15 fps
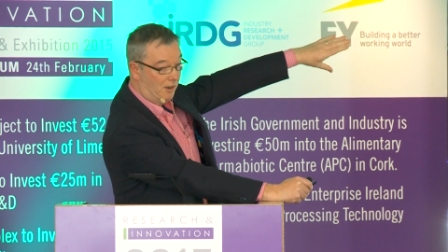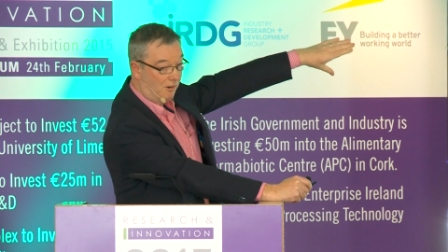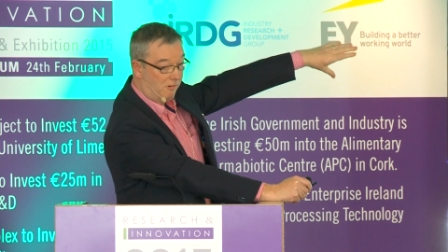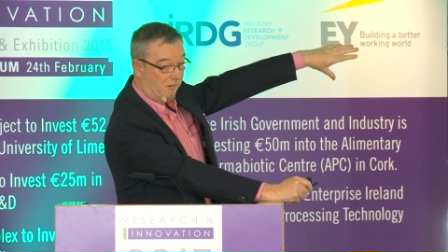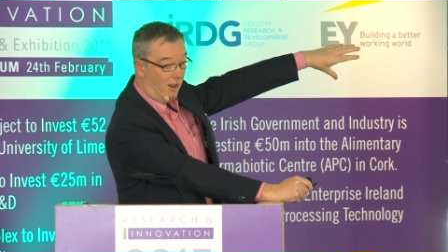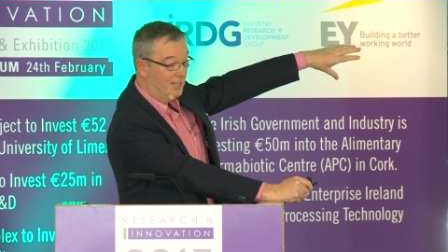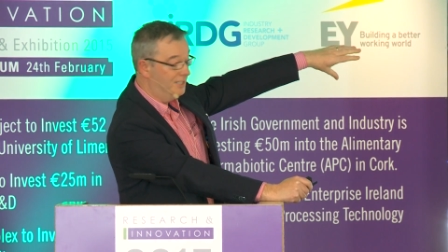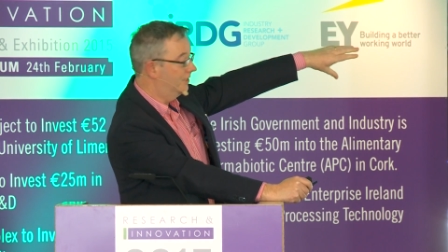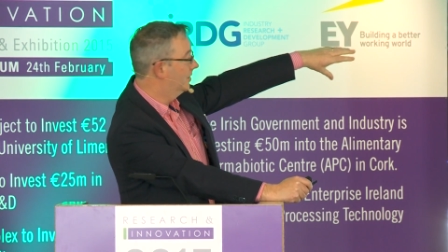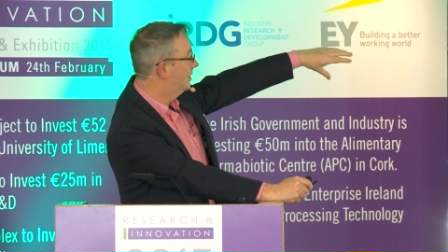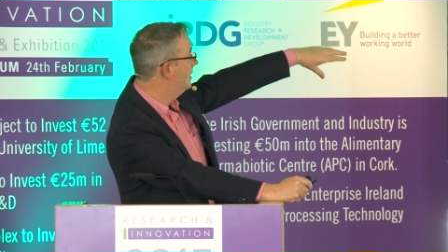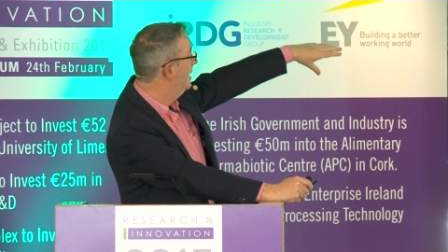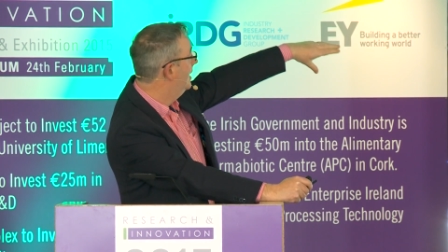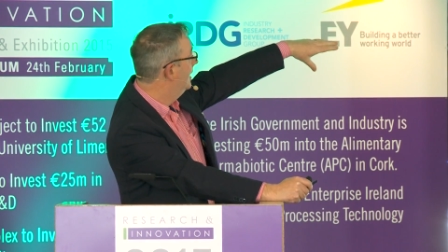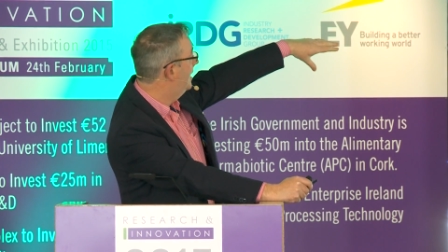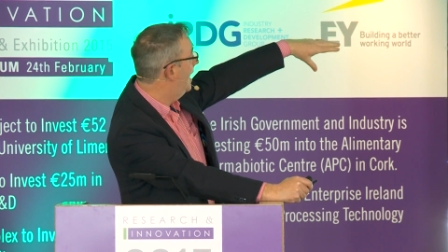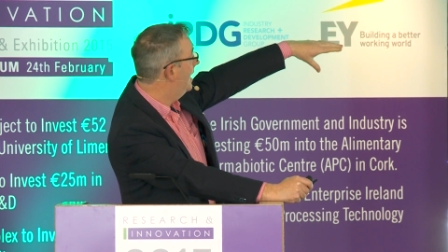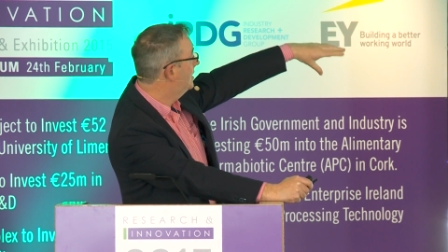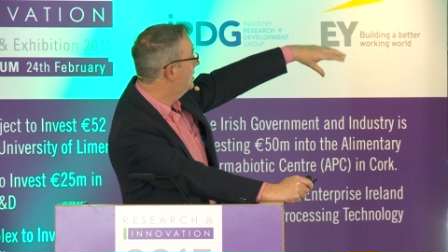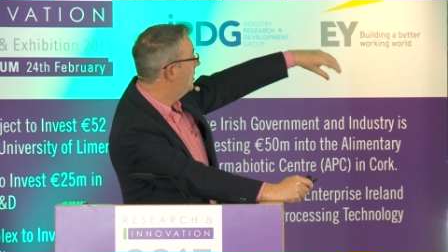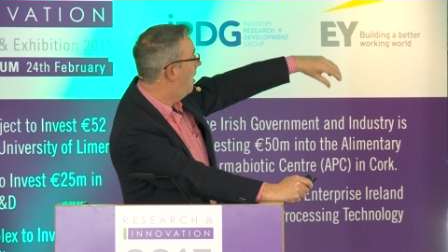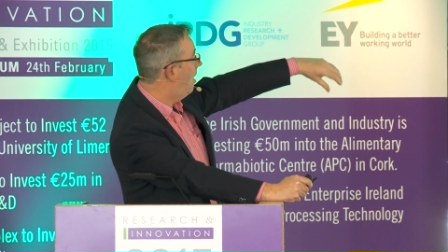horizons.
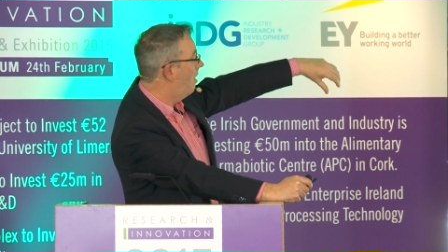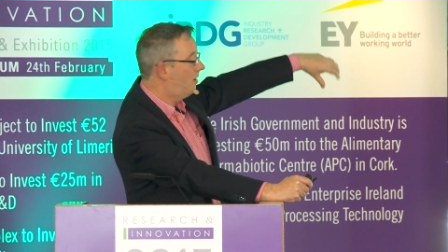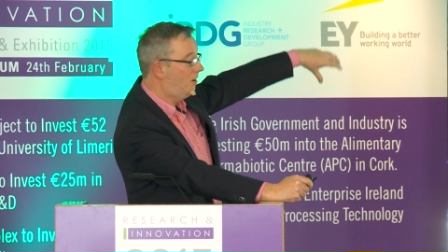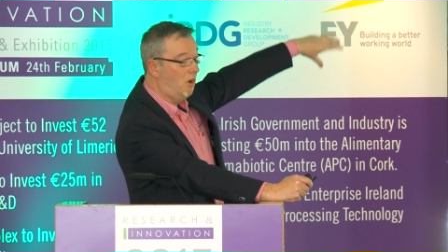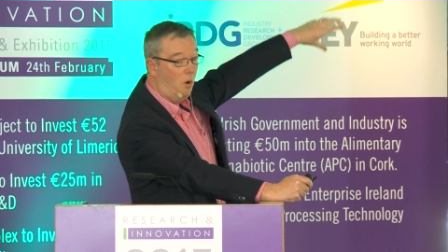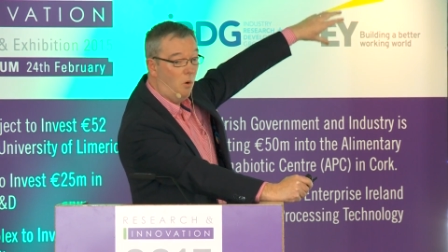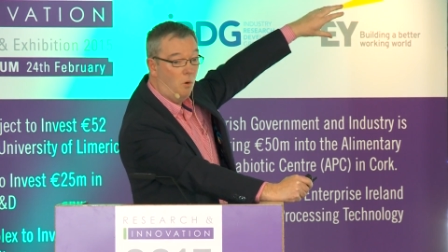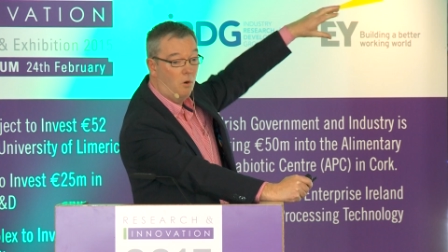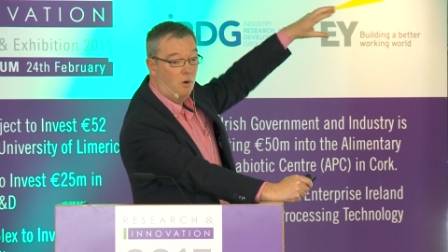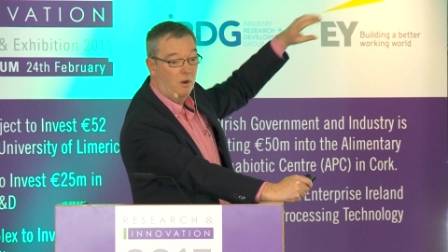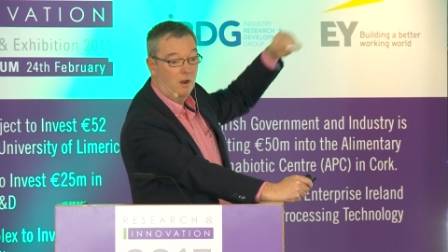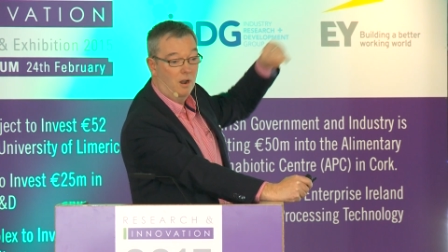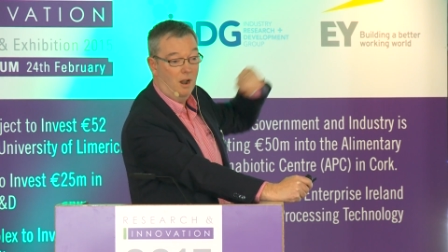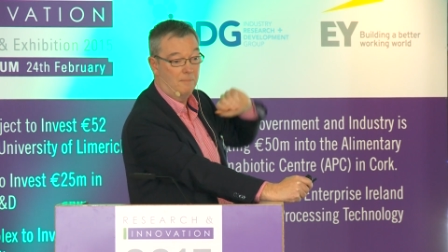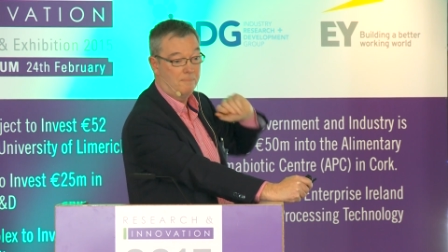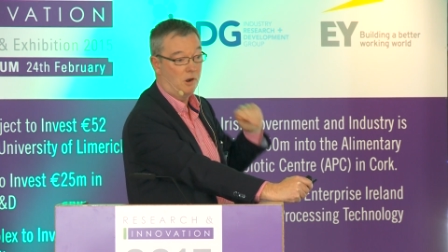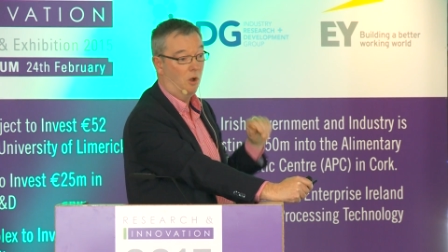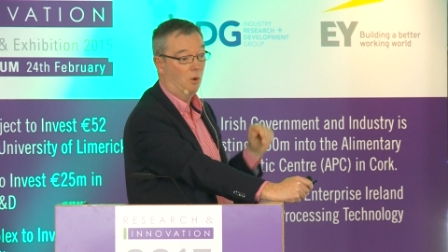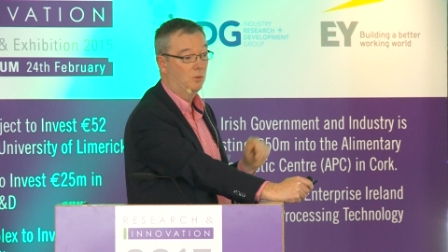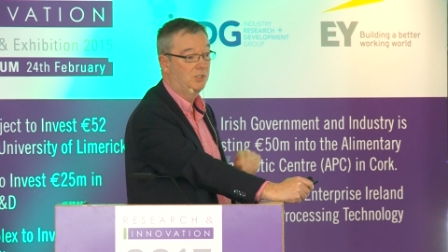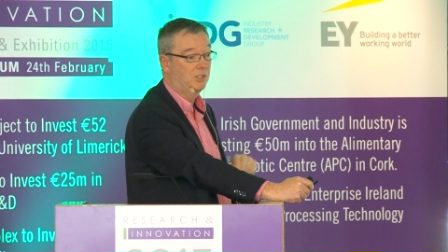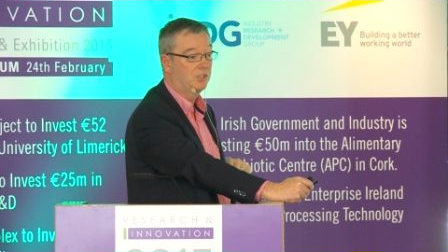That's our core
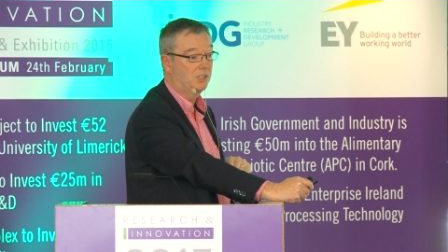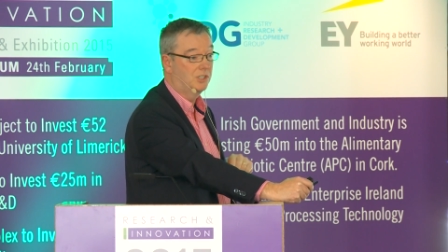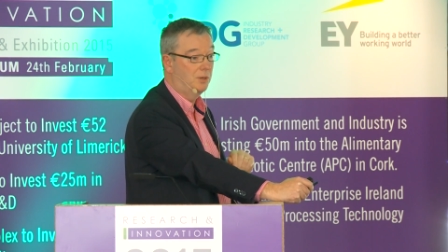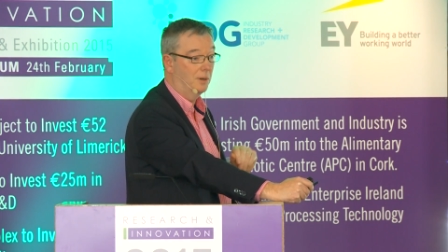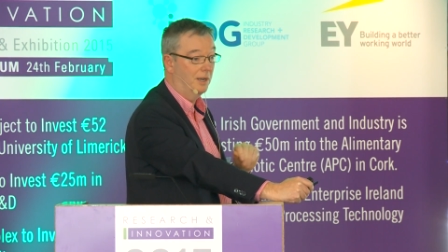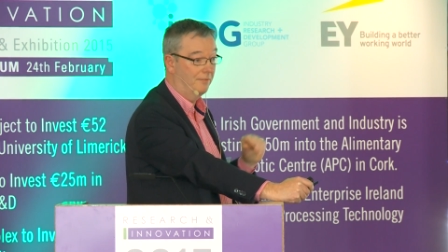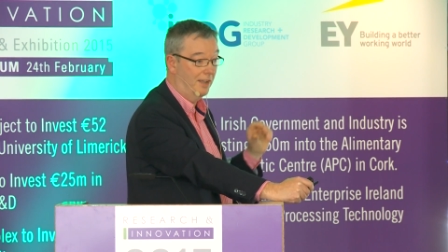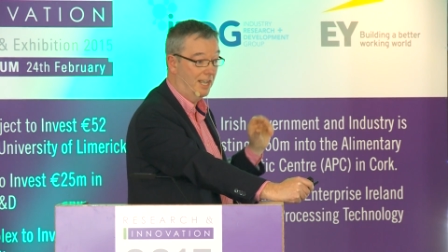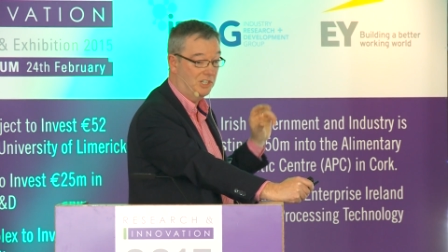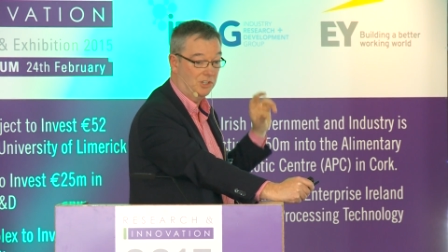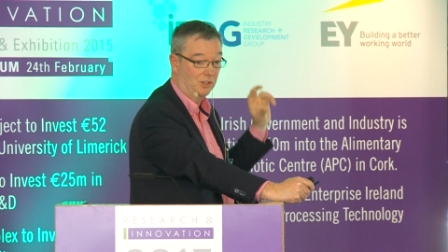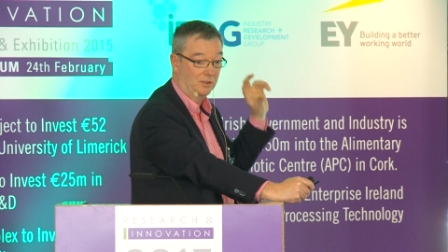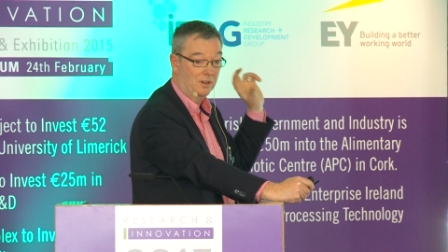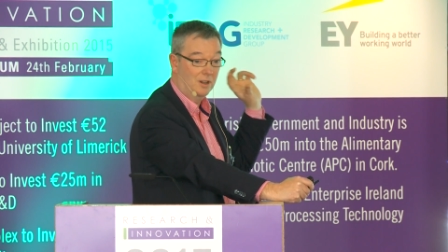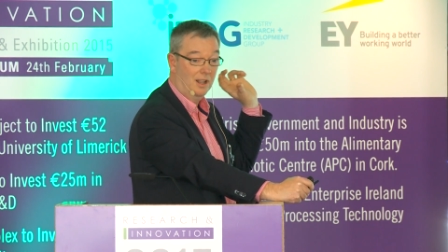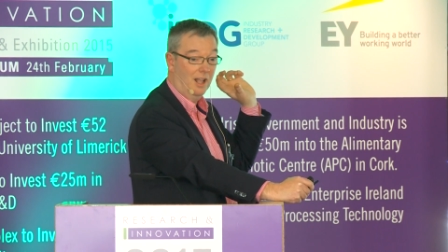approach to innovation.